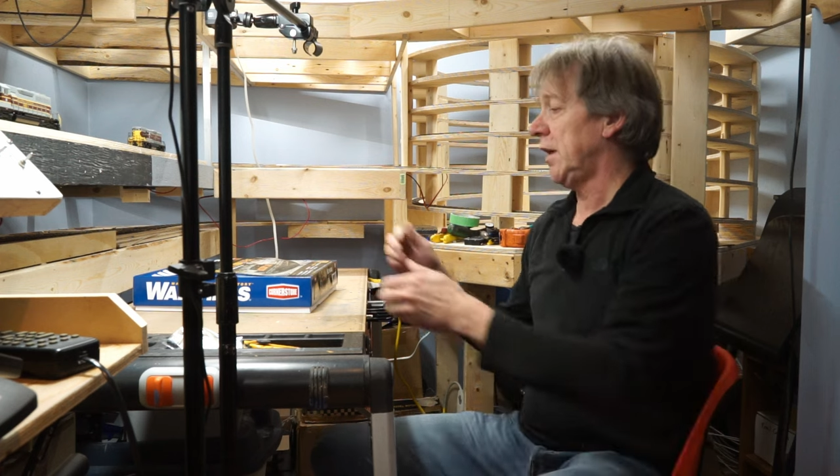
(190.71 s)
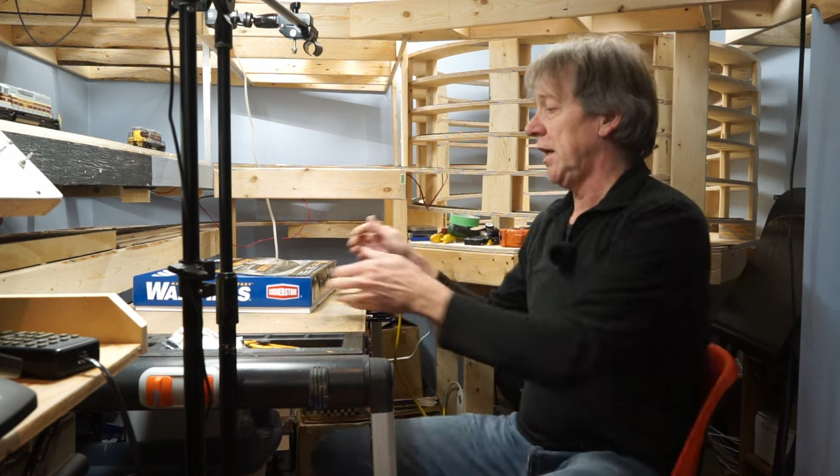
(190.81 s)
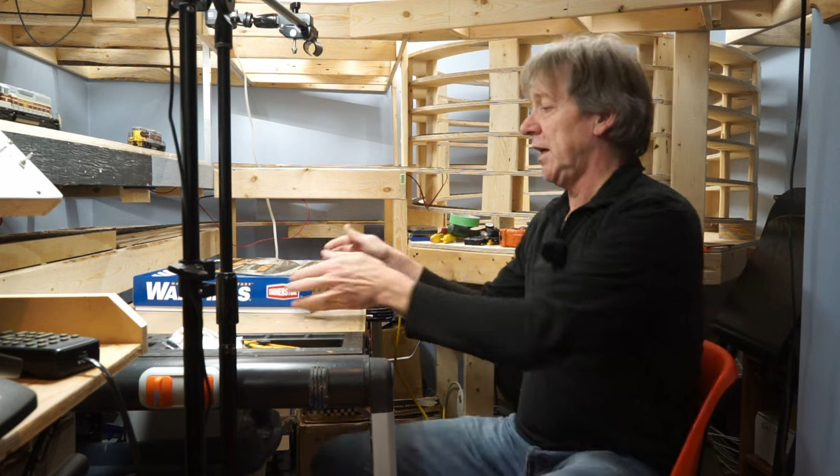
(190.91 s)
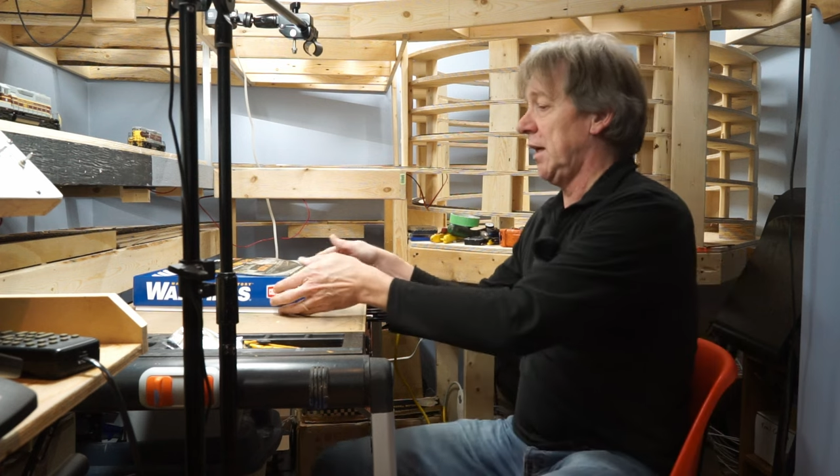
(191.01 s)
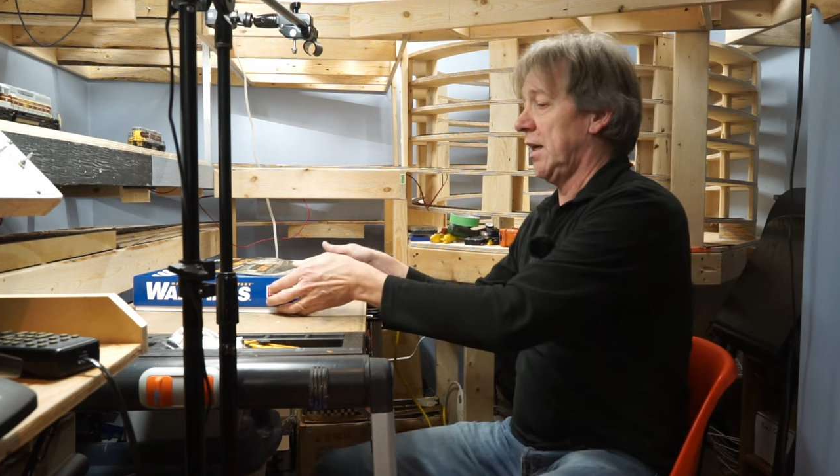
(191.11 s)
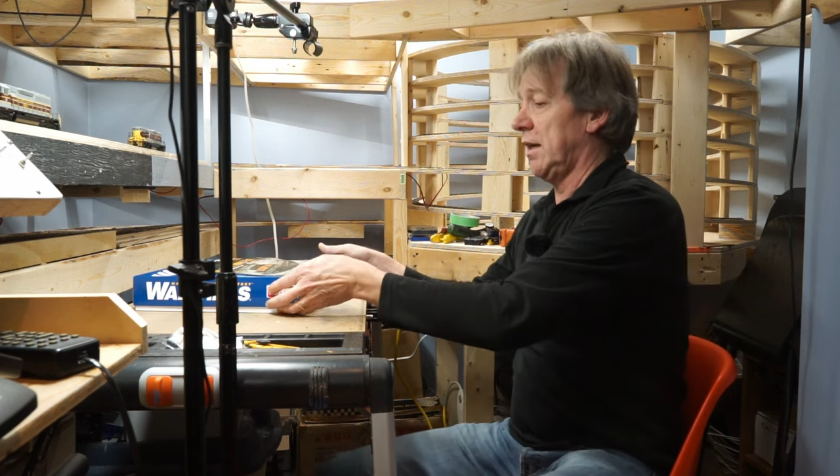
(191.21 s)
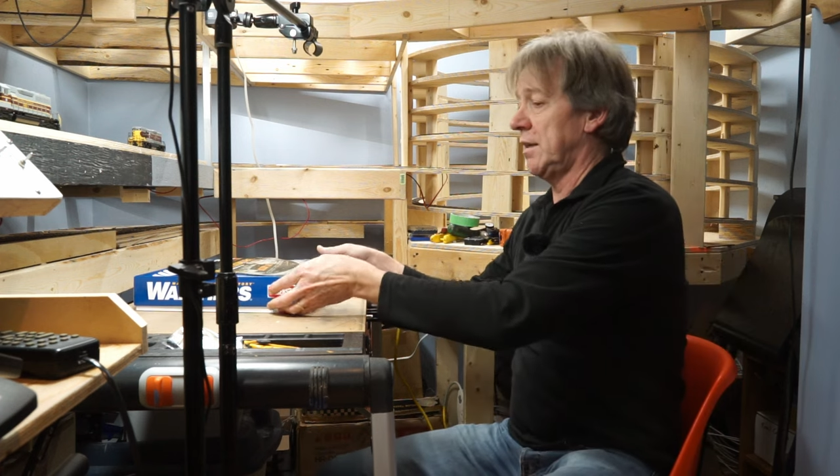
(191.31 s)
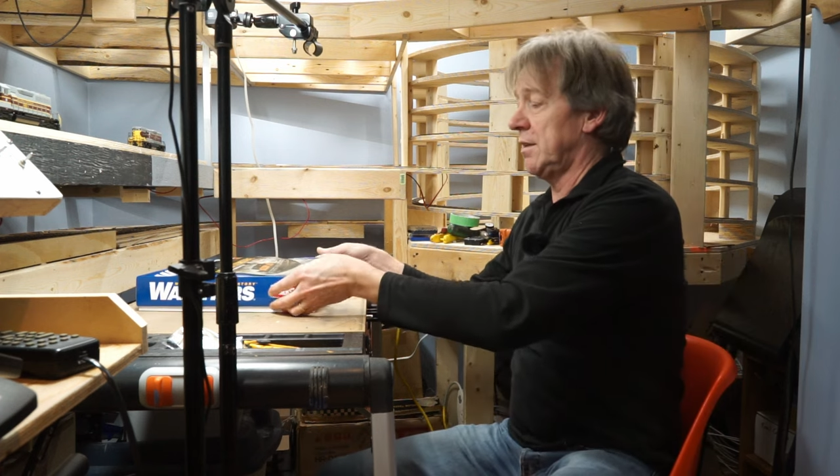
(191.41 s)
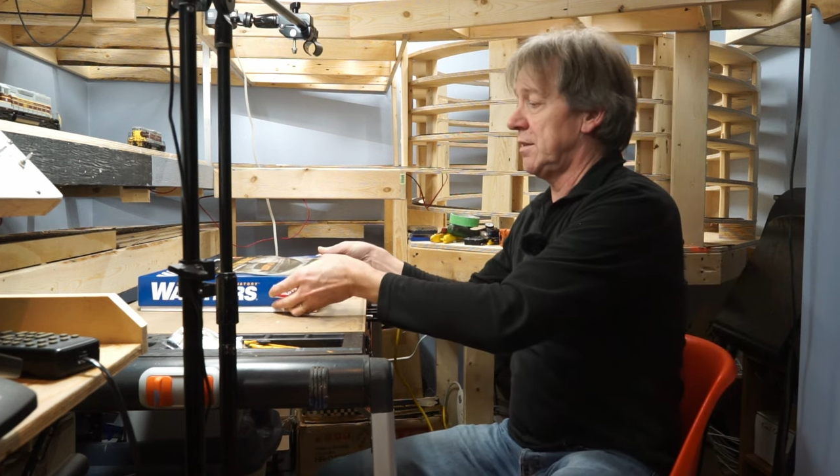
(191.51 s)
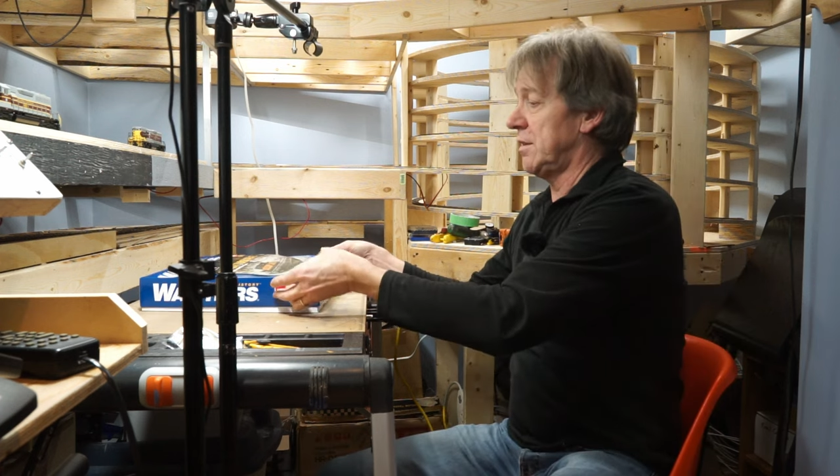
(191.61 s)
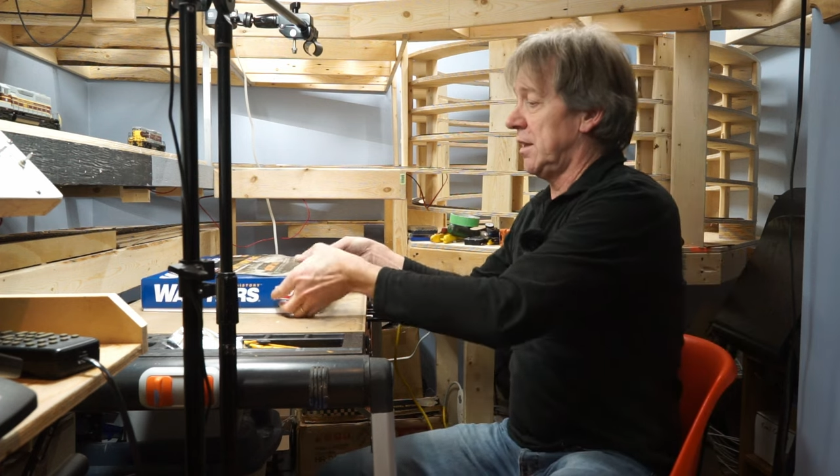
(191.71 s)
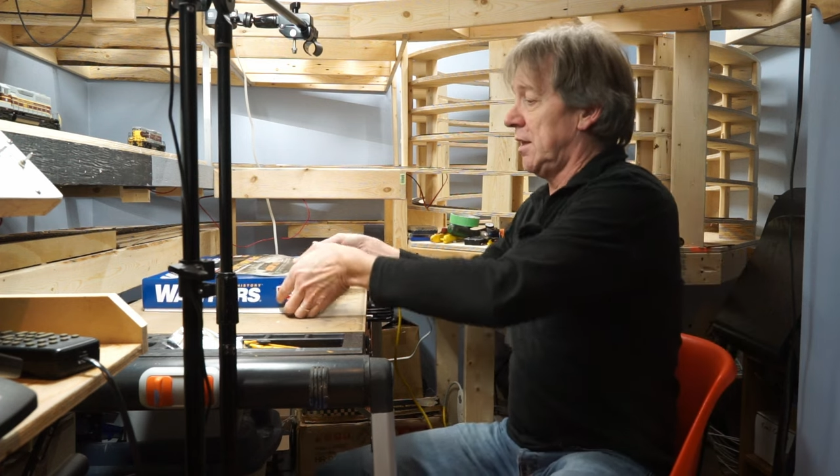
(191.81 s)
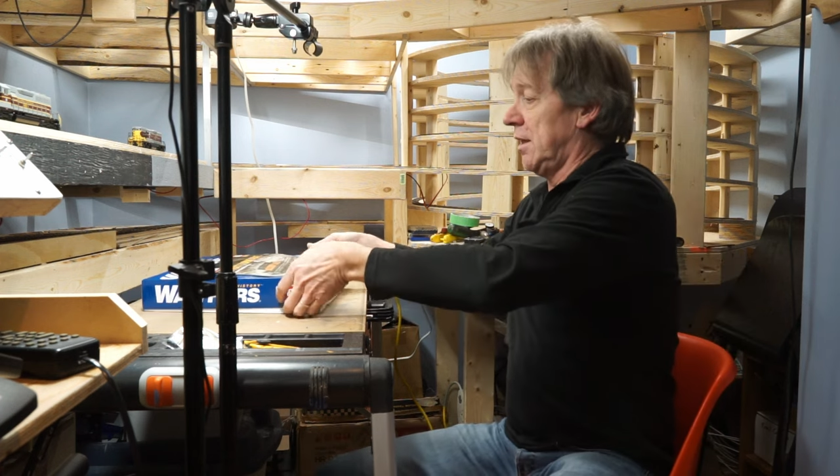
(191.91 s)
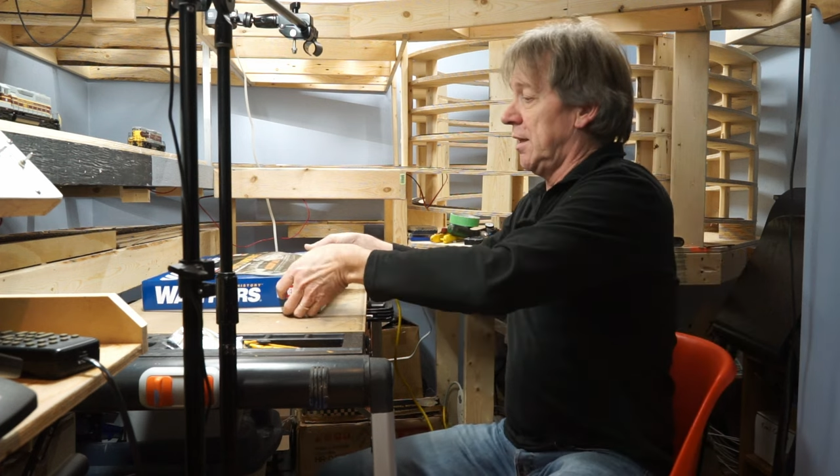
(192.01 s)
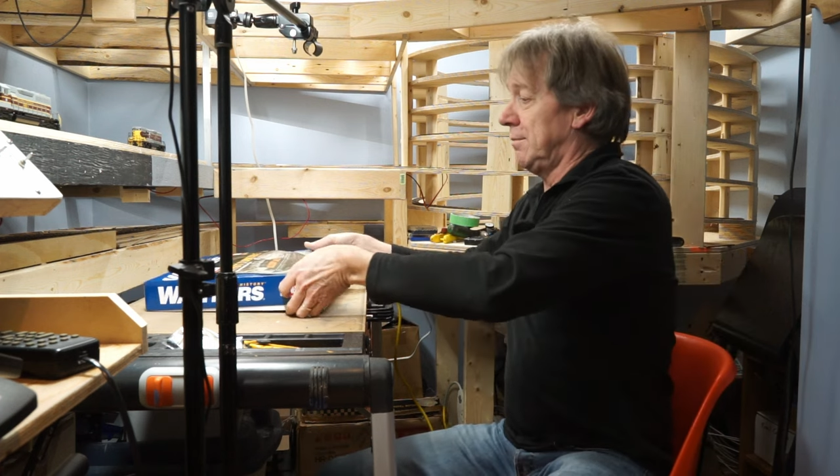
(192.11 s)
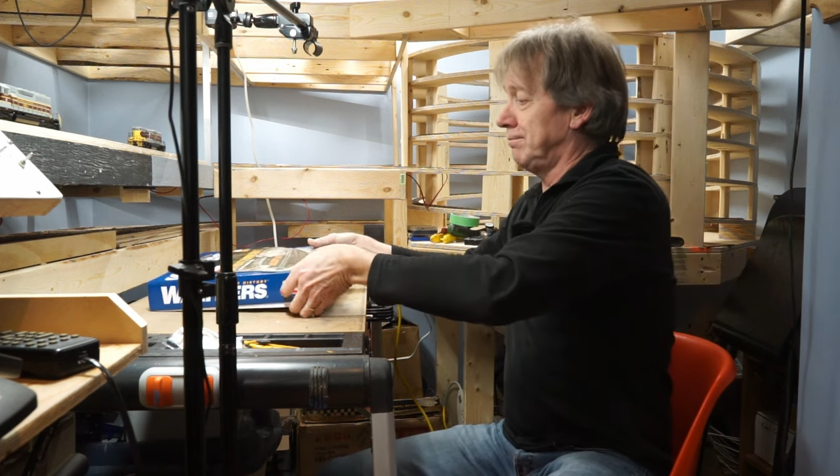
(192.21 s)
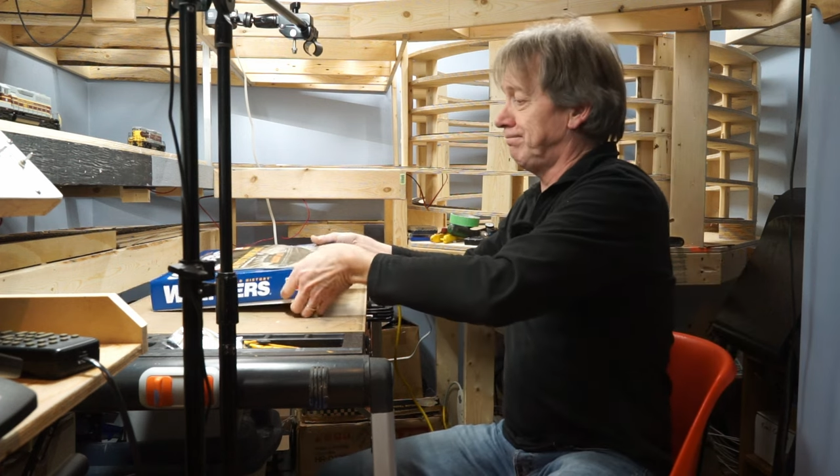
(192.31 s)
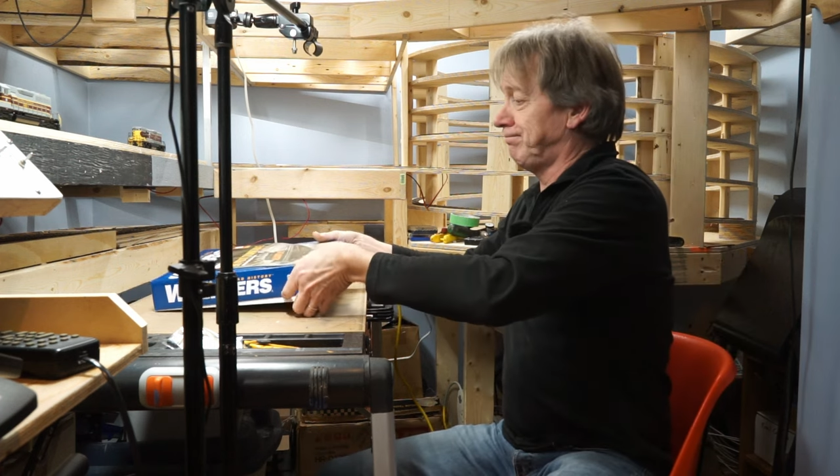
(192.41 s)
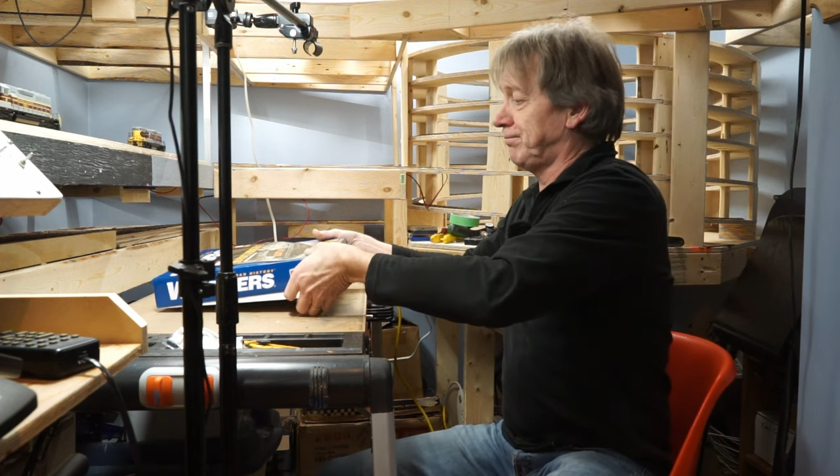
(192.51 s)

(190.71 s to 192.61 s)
and um,